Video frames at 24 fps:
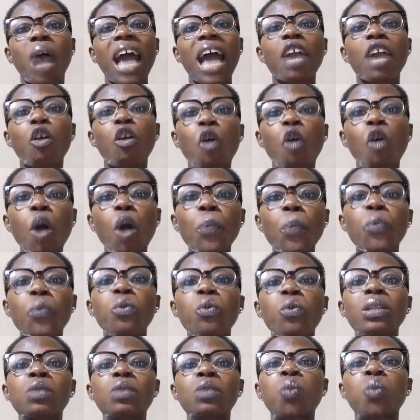I hope
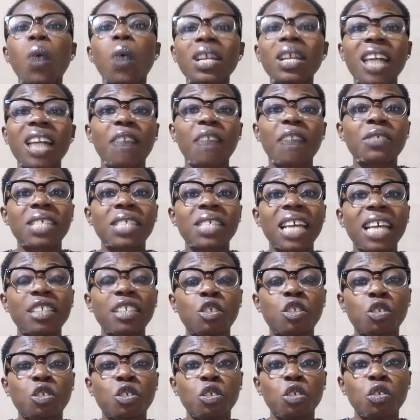with what I've said
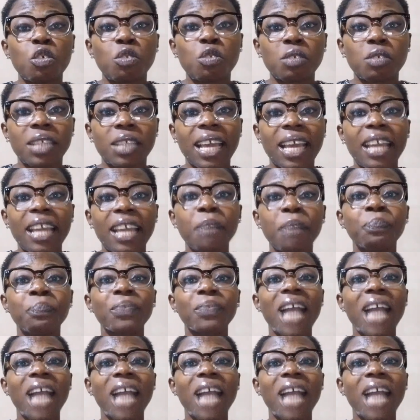to you today,